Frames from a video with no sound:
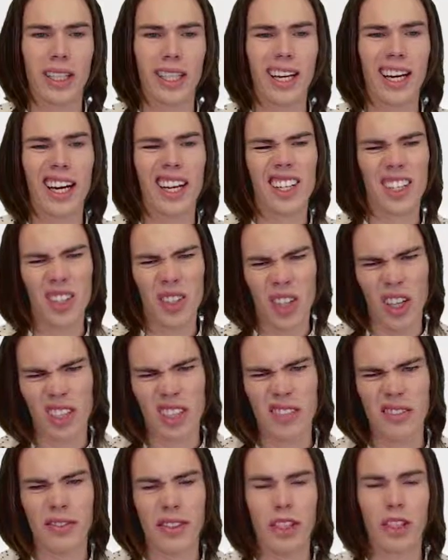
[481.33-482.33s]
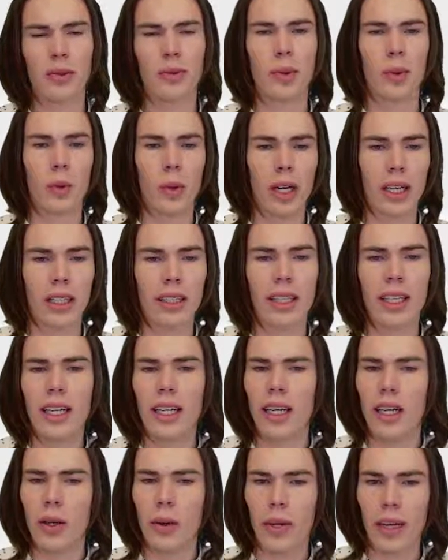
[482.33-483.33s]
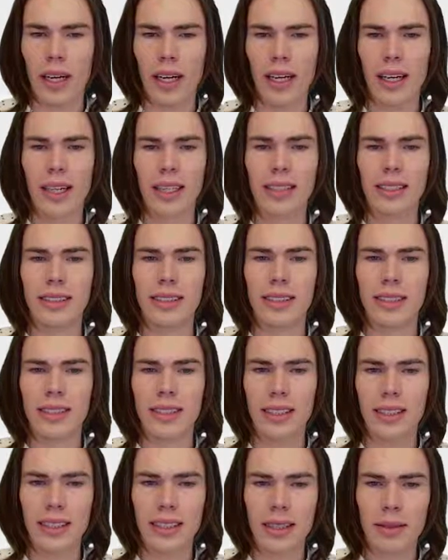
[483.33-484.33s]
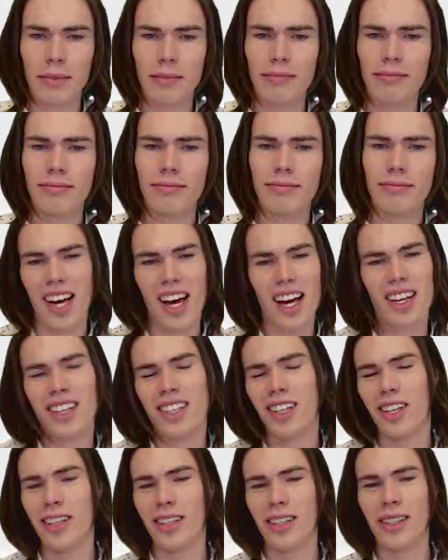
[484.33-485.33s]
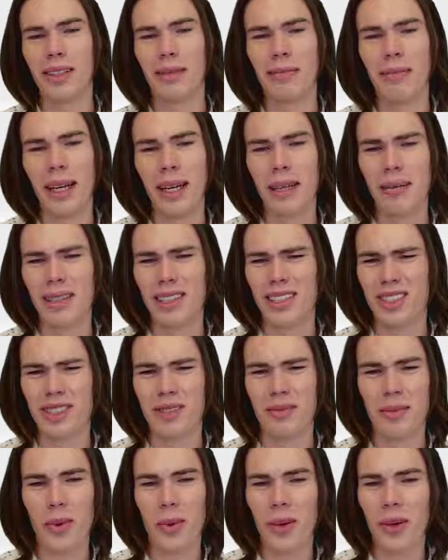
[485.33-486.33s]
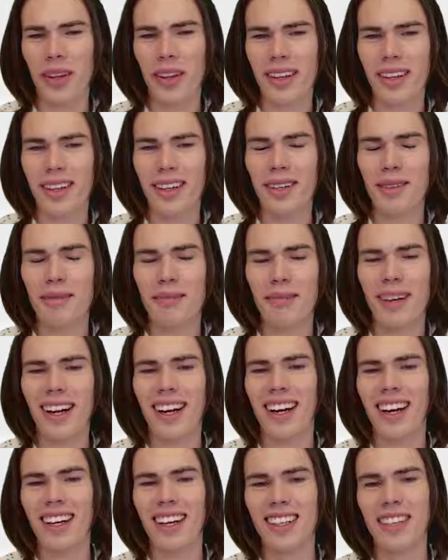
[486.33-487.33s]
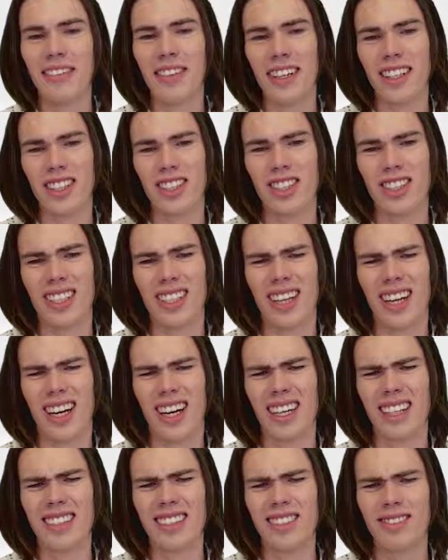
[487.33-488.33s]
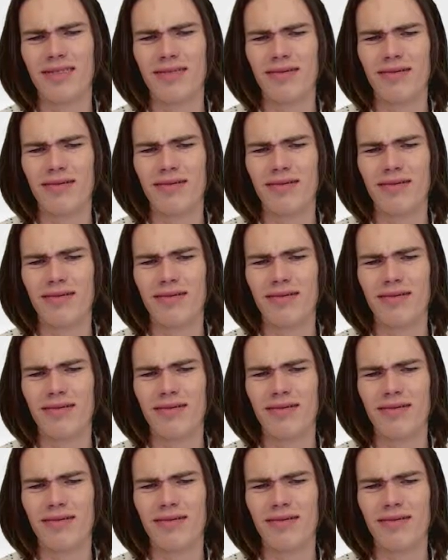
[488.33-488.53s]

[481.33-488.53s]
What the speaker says: can add a new hosting feature if we want. What I like is the system. I don't know, it may be a small thing, but I like the fact that you can hide it.